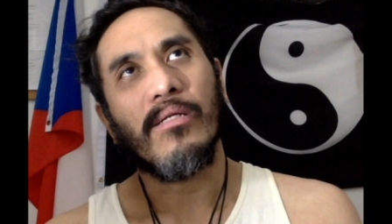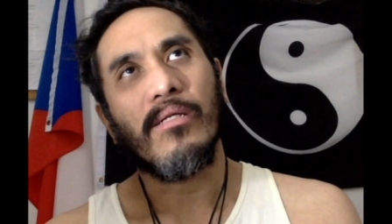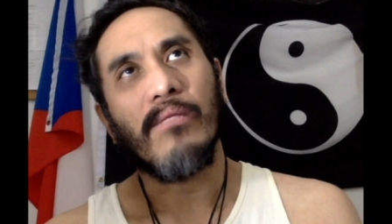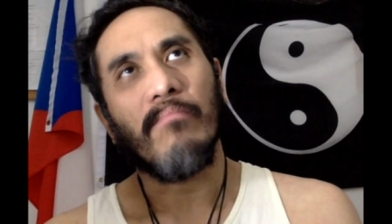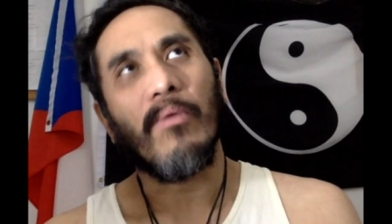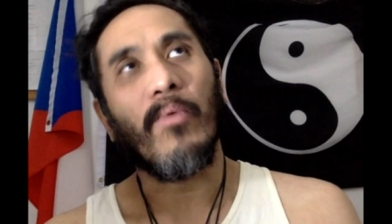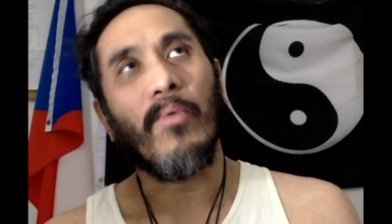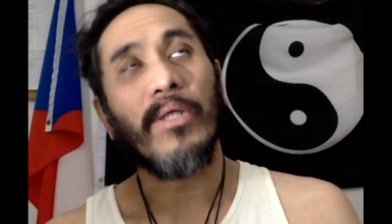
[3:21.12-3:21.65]

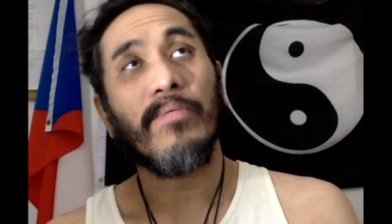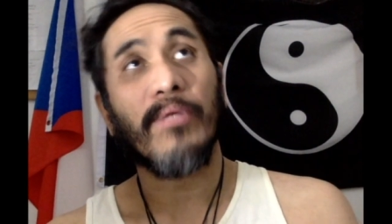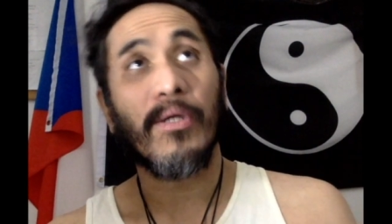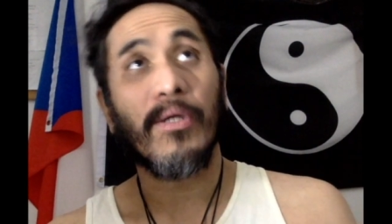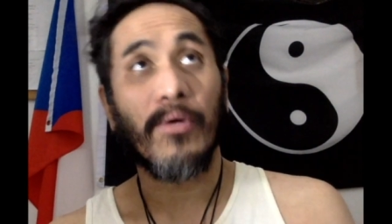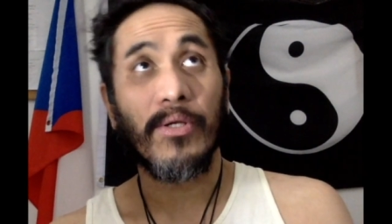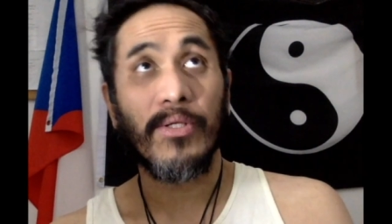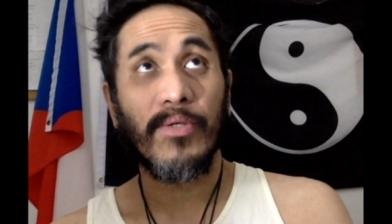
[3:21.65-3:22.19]
But once we
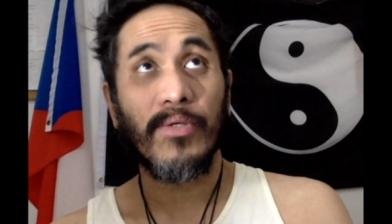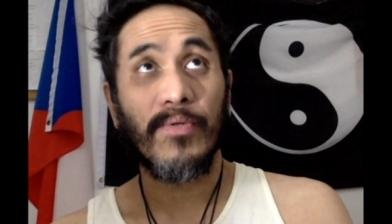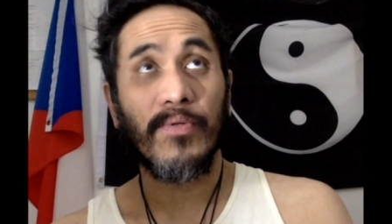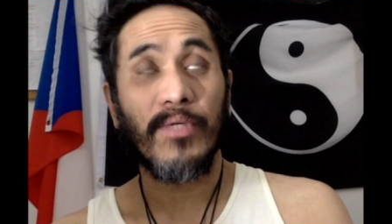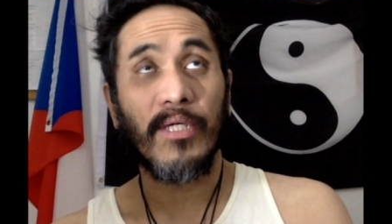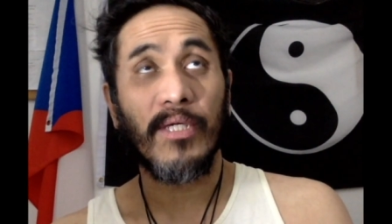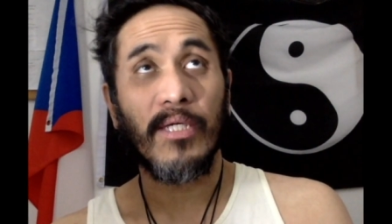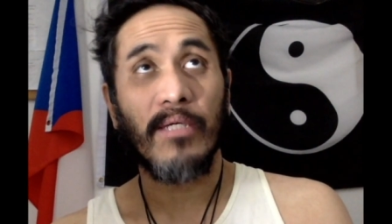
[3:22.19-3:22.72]
go into
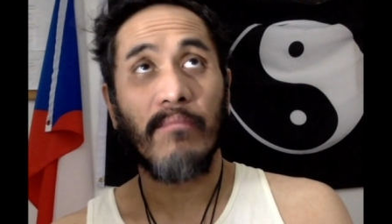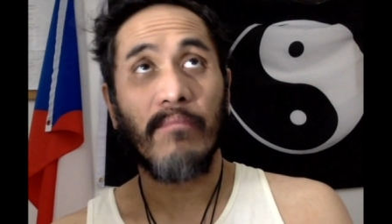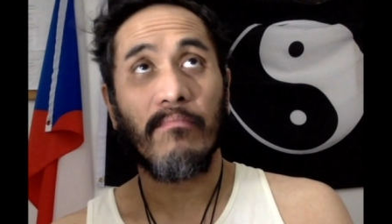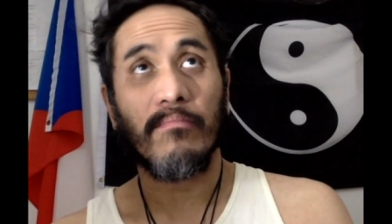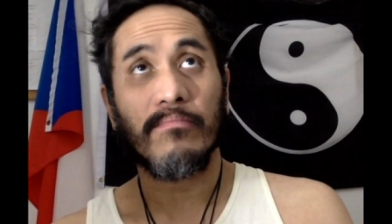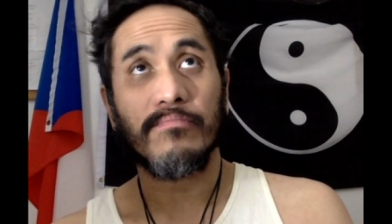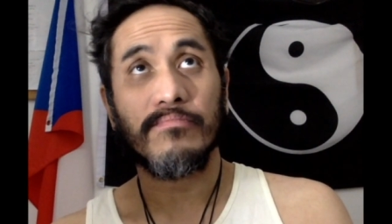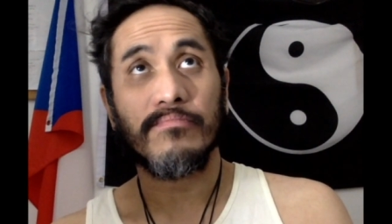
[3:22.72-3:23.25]
the
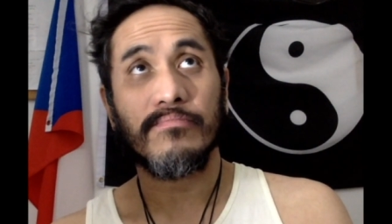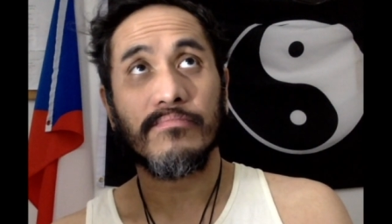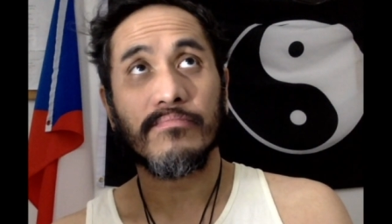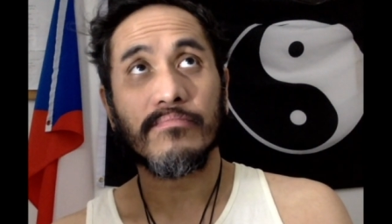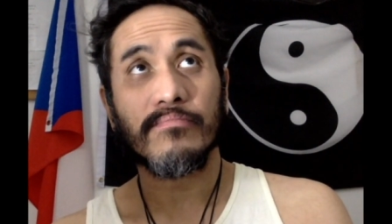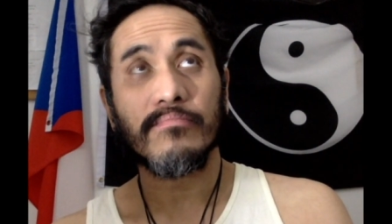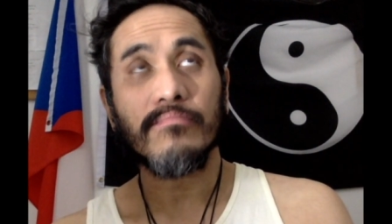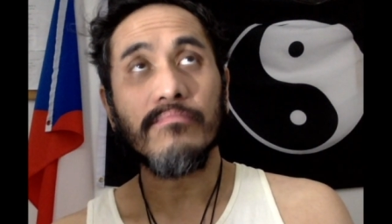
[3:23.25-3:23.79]

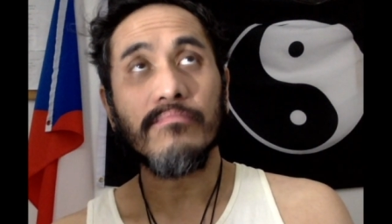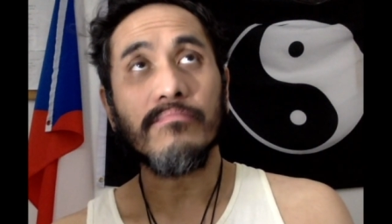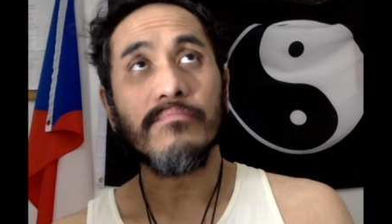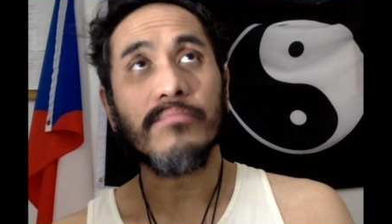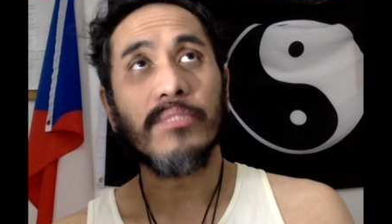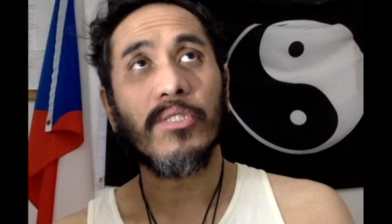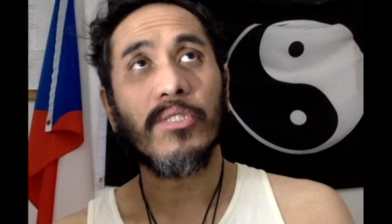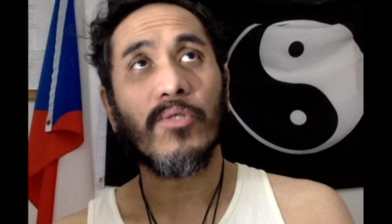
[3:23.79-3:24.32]

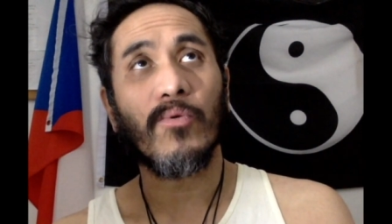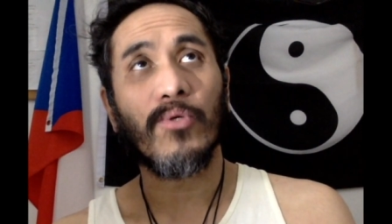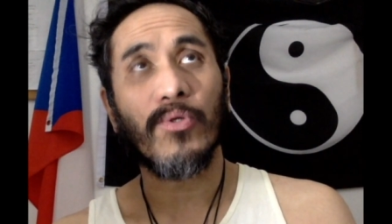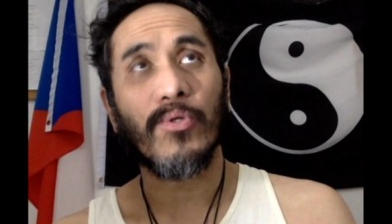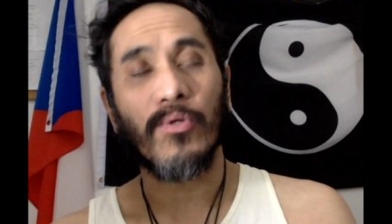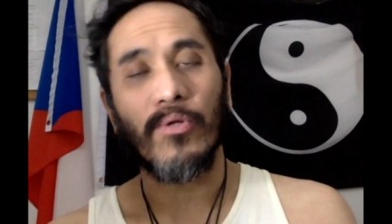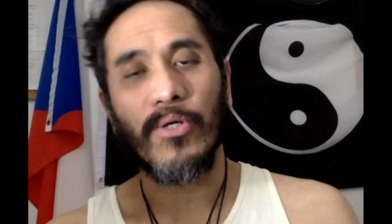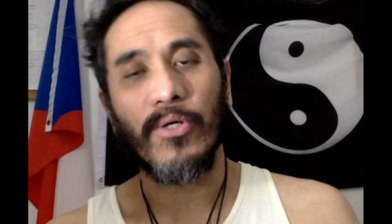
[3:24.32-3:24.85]

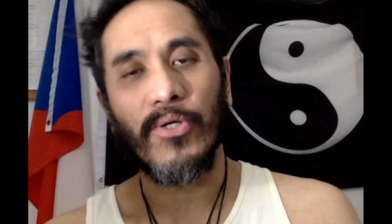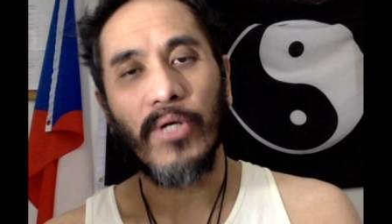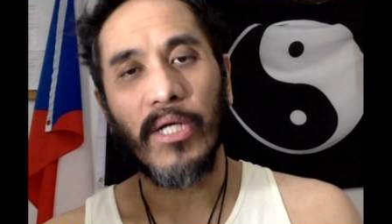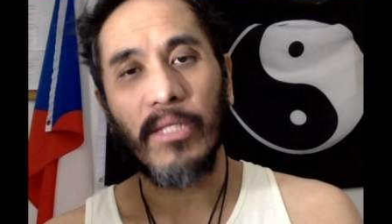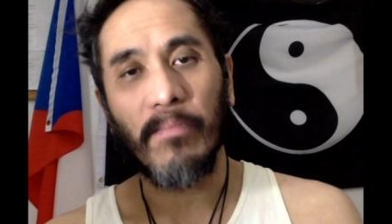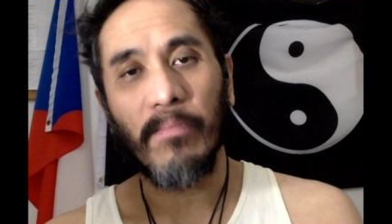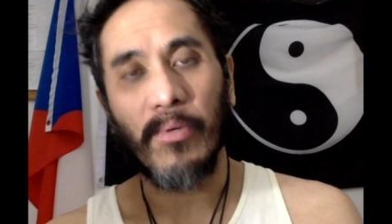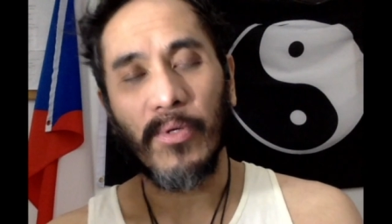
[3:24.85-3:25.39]
social or
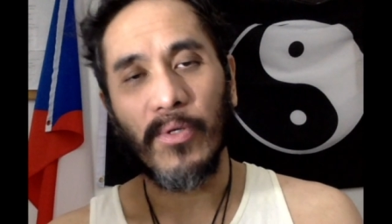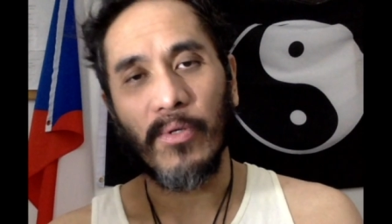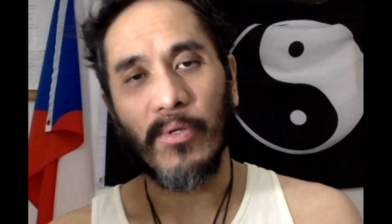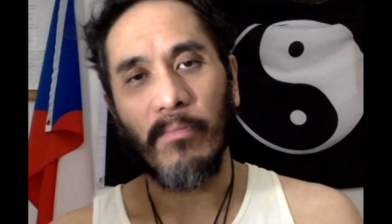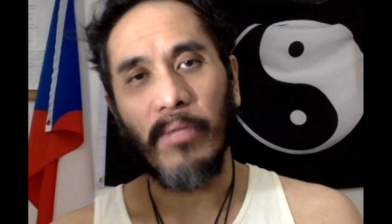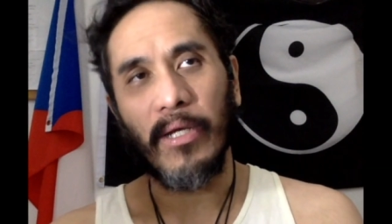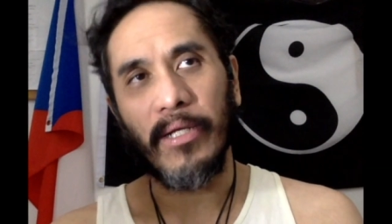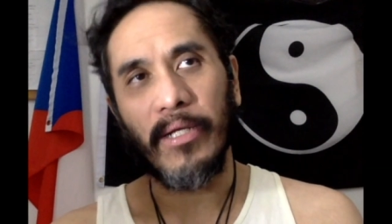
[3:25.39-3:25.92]

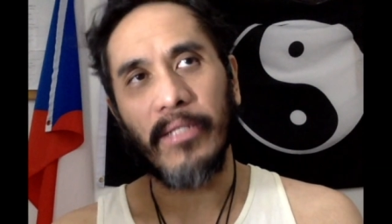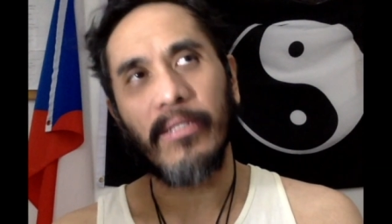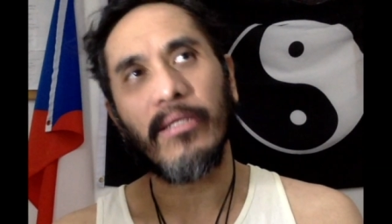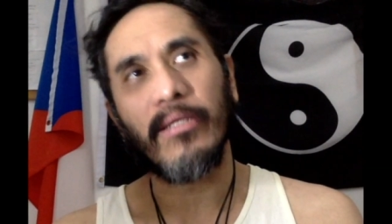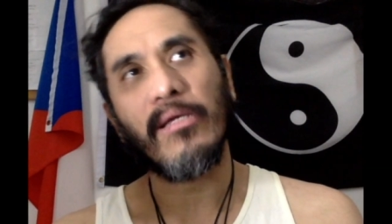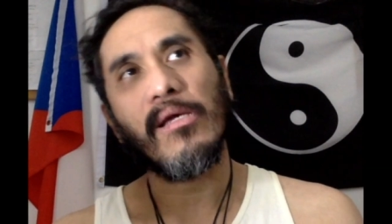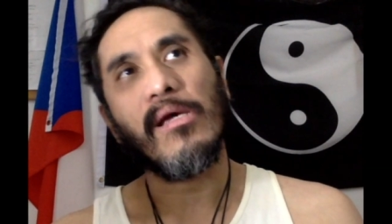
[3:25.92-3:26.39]
transpersonal planets,